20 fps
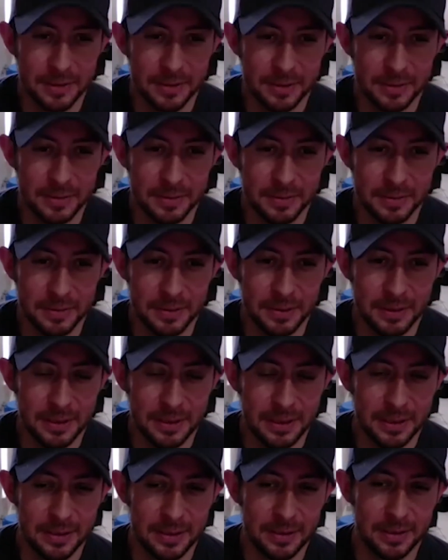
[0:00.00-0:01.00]
I like
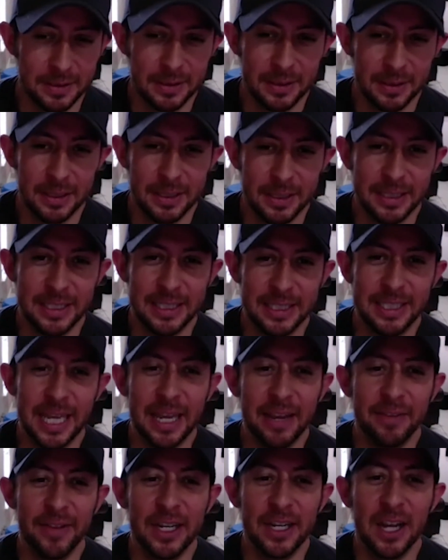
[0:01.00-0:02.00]
this one.
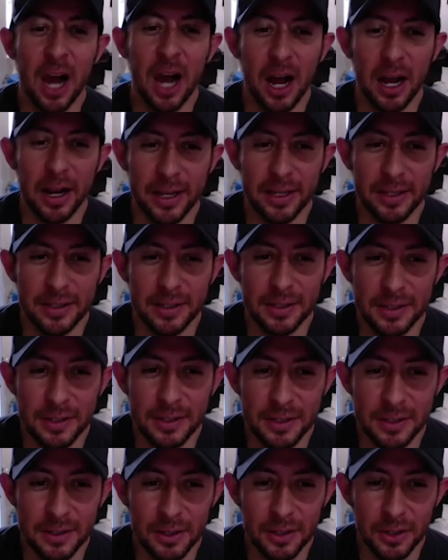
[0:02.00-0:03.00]
David
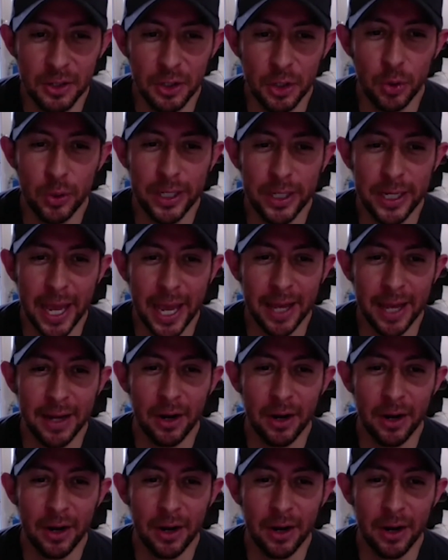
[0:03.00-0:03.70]
Goggins. You uh,